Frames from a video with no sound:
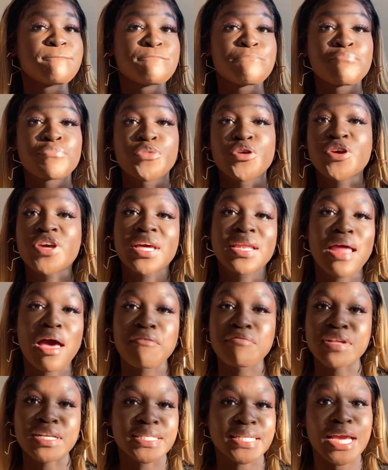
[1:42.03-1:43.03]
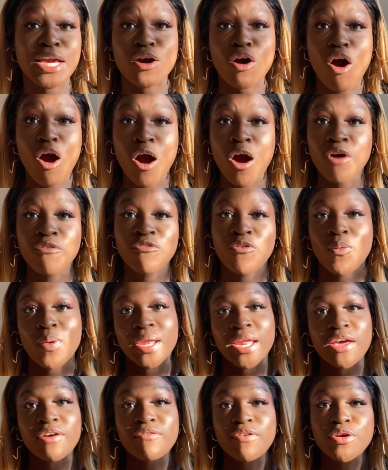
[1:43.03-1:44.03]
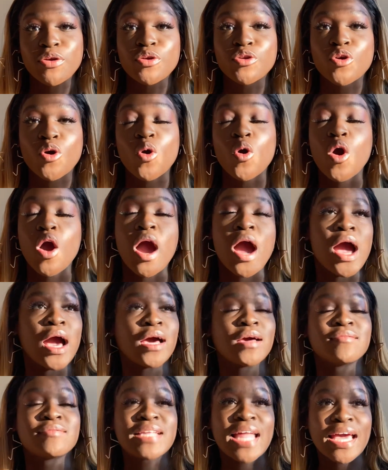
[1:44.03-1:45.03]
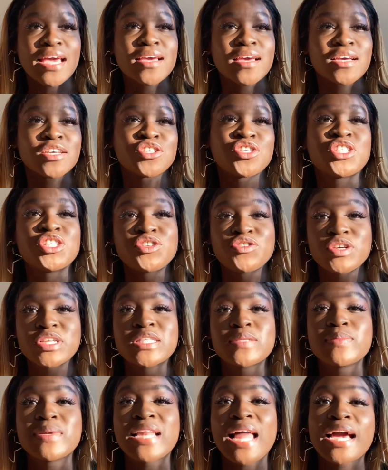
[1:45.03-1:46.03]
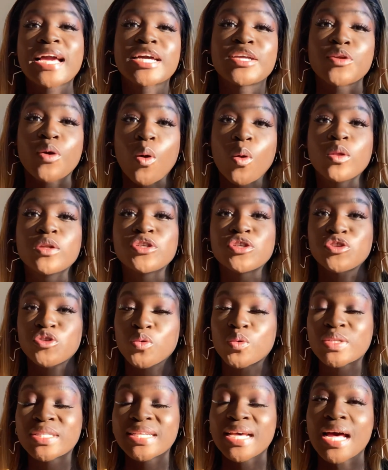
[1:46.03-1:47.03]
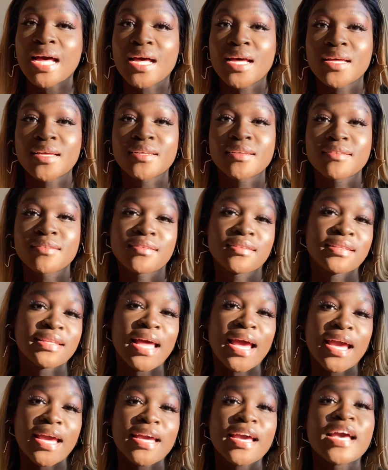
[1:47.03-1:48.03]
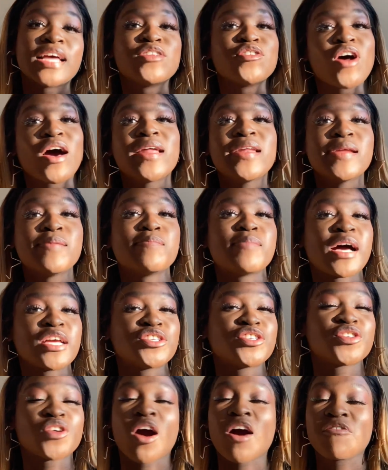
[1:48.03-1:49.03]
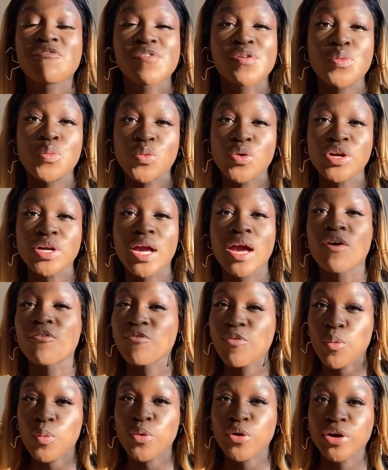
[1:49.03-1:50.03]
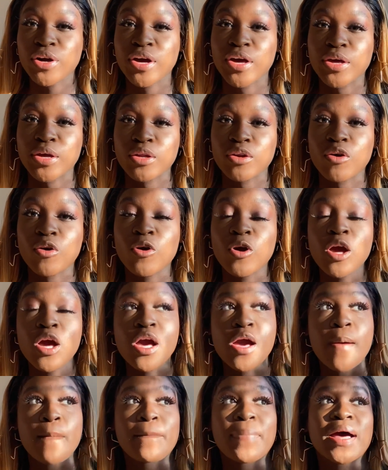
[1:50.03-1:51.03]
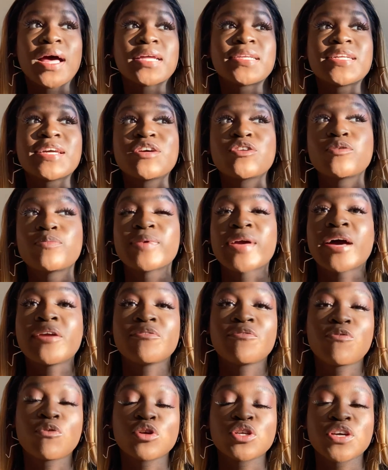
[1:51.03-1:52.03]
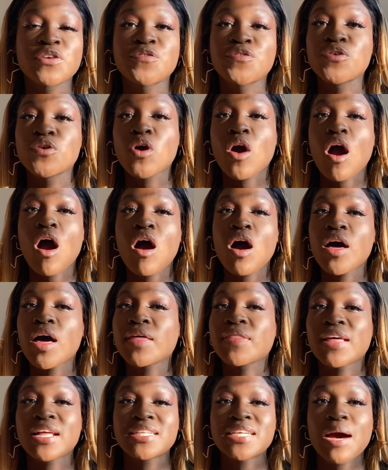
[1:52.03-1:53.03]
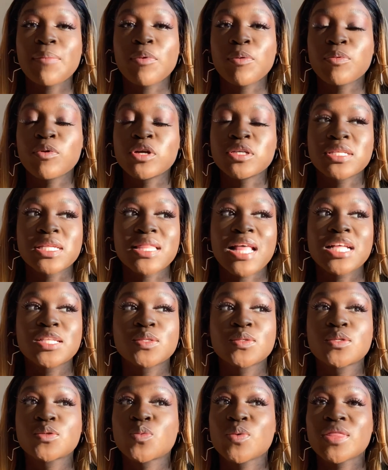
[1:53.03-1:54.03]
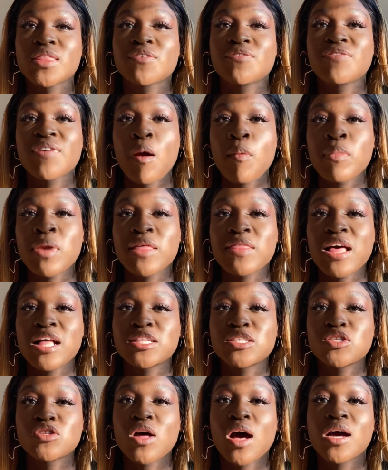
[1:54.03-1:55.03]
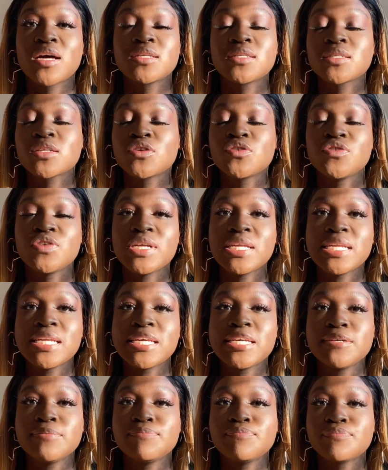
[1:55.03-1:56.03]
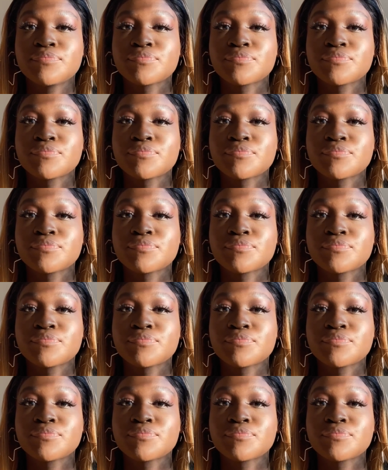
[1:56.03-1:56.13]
You can have the day off or whatever. Like she treats me like an older daughter. Like not much of a worker. But it'll be unfortunate if you are that type of person that's with a family that's not really